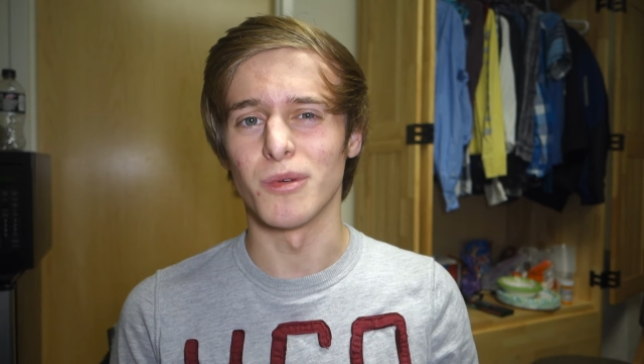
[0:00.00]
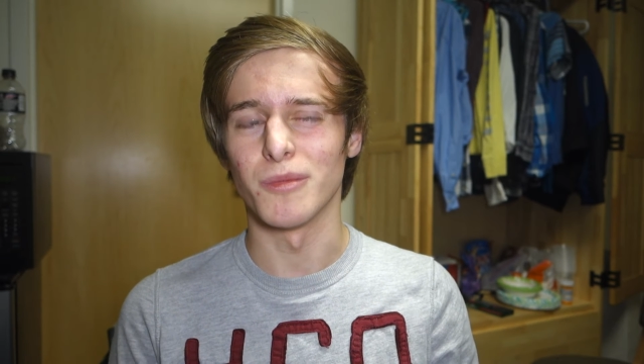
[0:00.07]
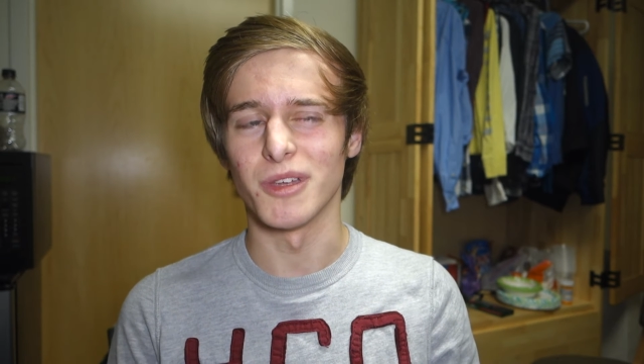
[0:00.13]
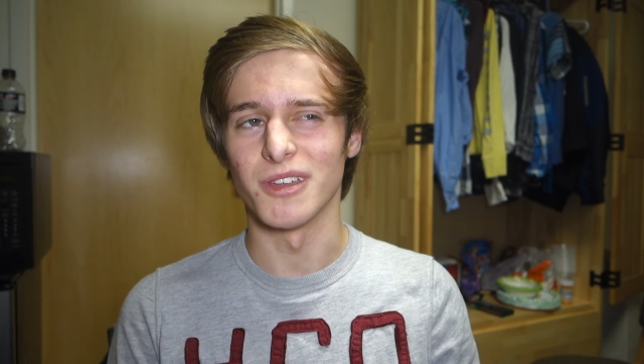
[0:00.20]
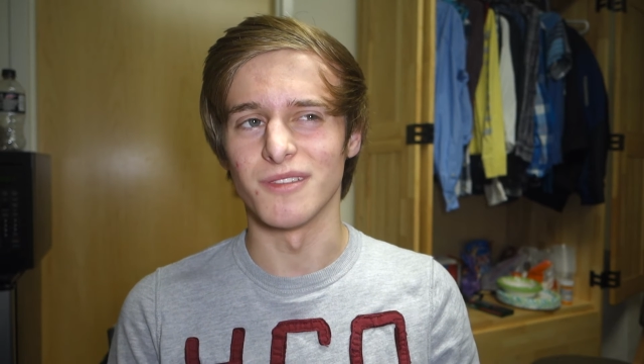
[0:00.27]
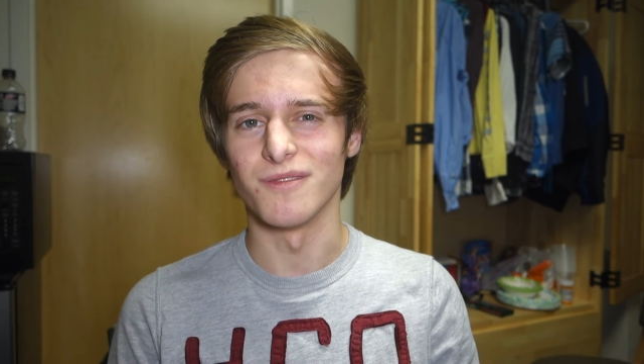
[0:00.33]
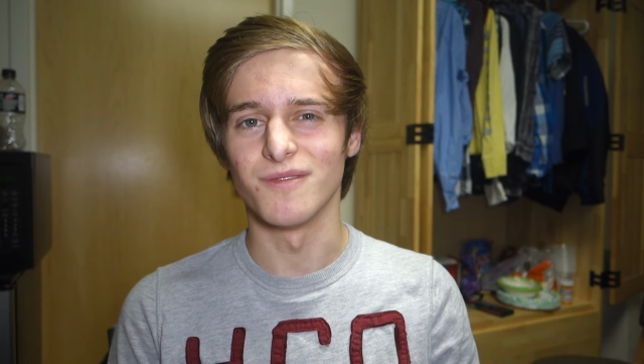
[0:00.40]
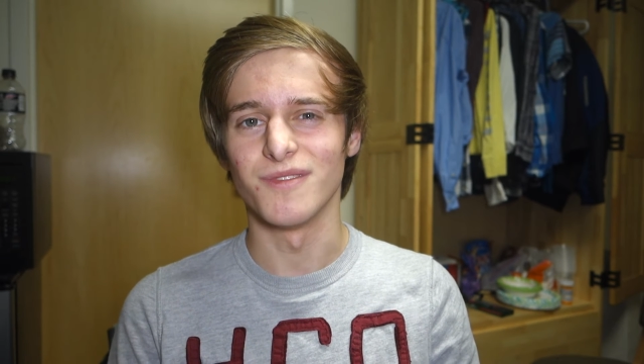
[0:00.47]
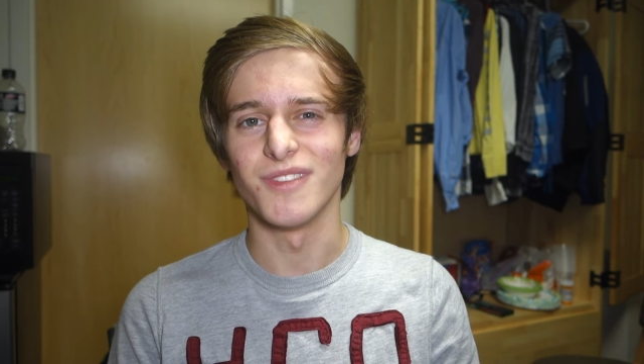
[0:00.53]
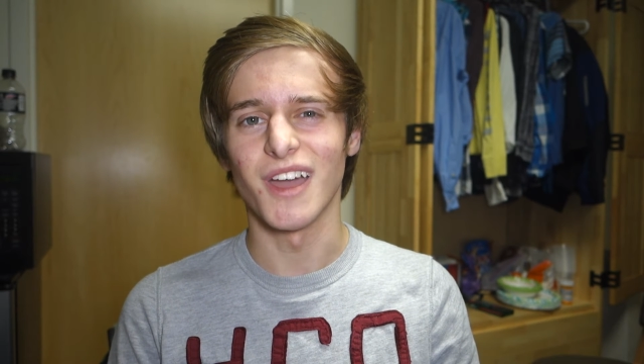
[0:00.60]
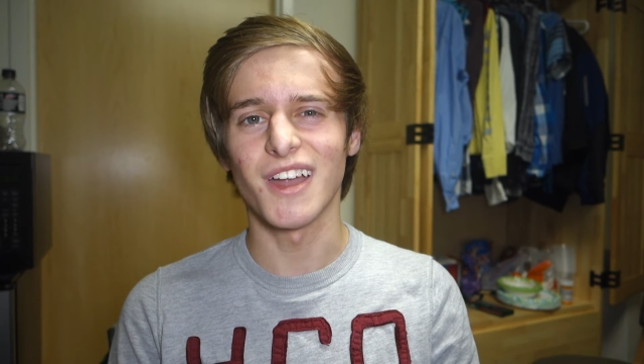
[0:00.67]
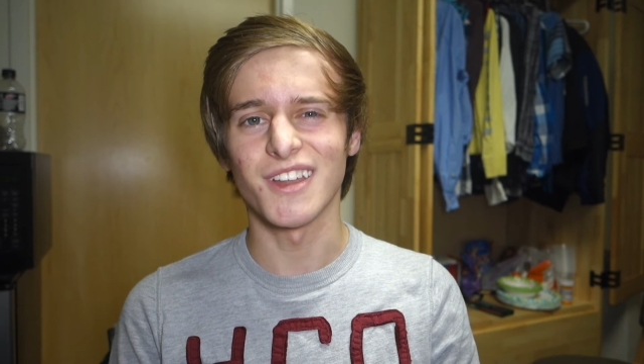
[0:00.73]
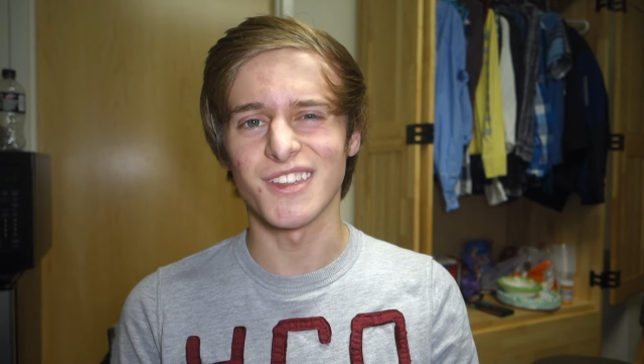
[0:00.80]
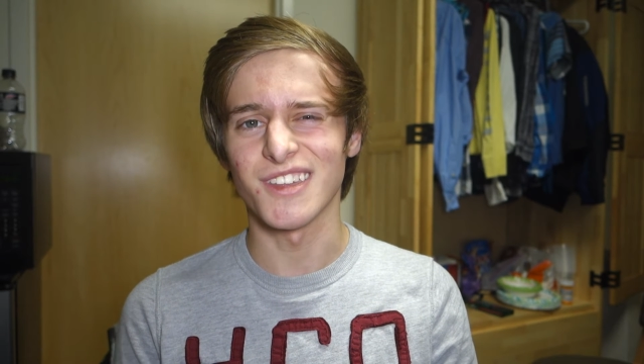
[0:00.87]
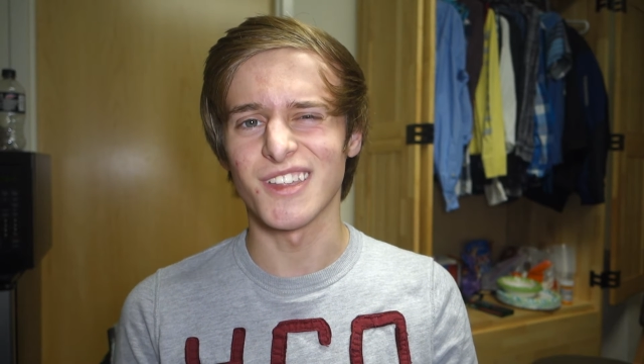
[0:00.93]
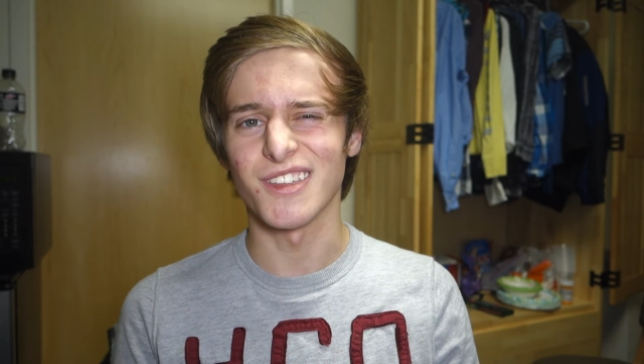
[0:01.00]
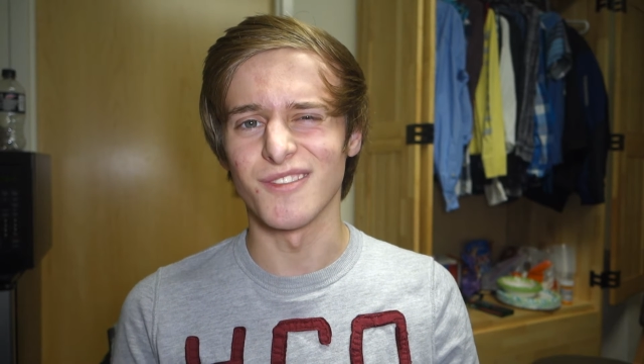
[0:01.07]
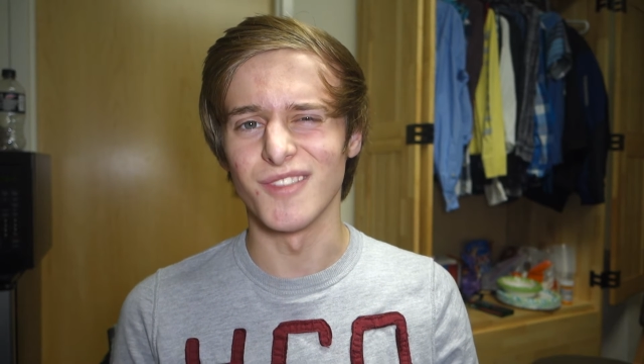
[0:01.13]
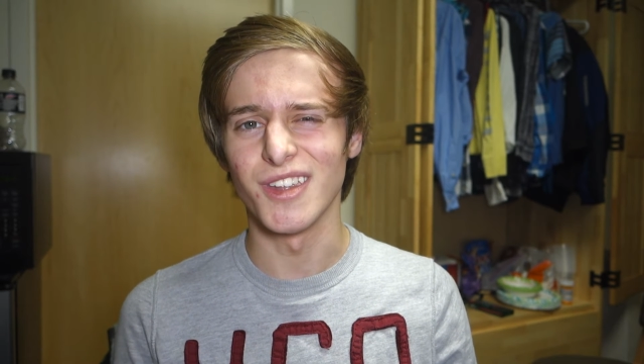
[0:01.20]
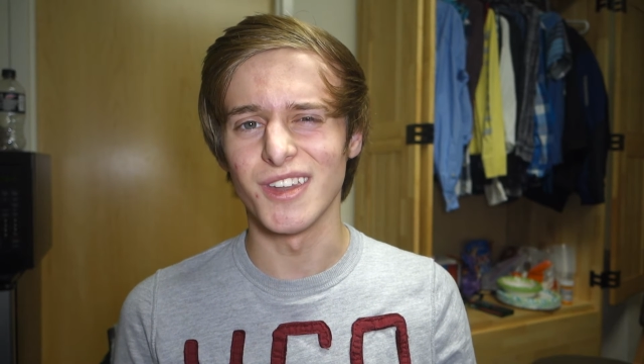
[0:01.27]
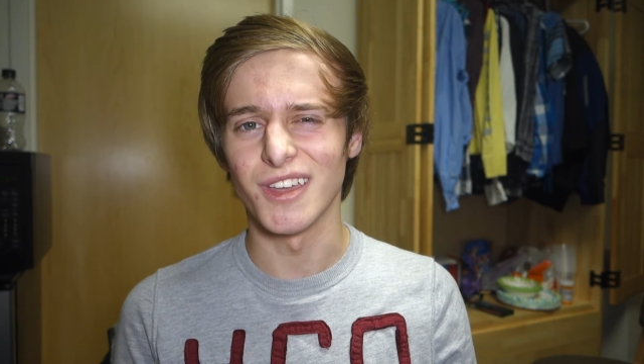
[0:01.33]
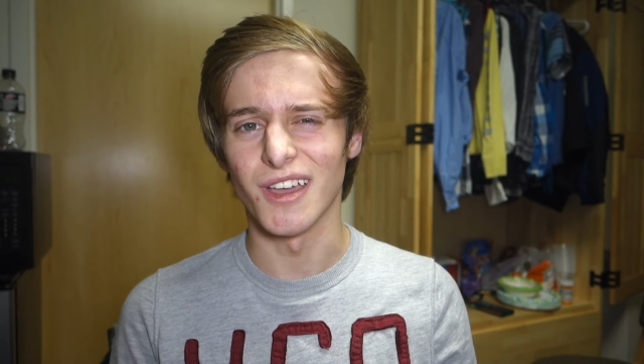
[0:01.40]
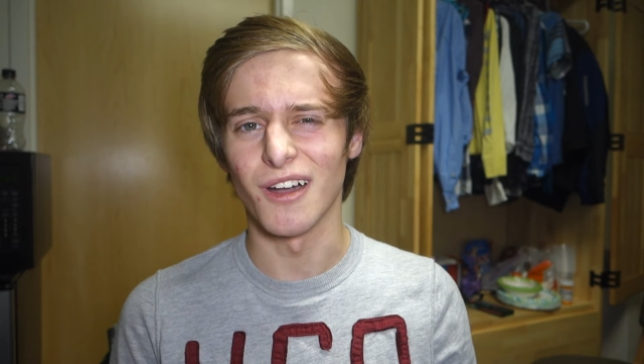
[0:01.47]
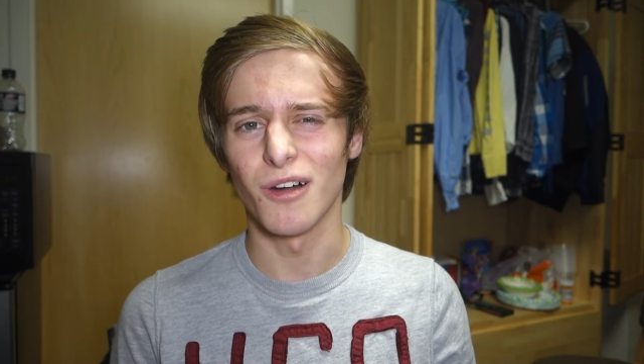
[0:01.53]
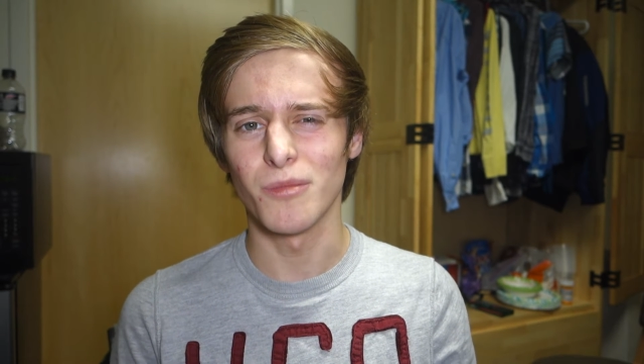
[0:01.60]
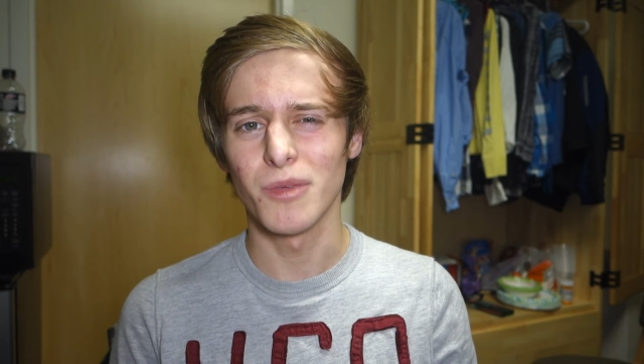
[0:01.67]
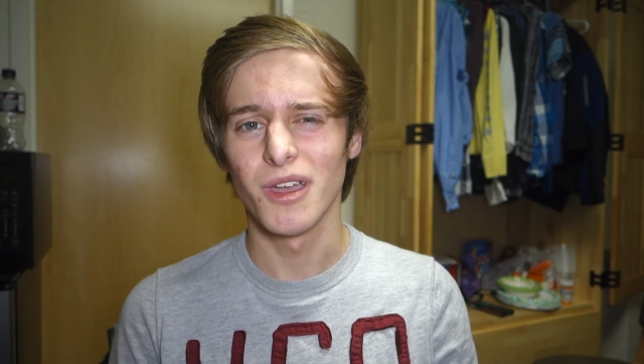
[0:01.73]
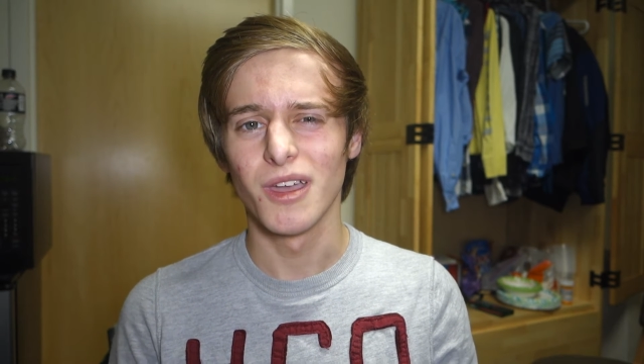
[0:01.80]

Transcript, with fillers: I mean, not in a sense of needing help,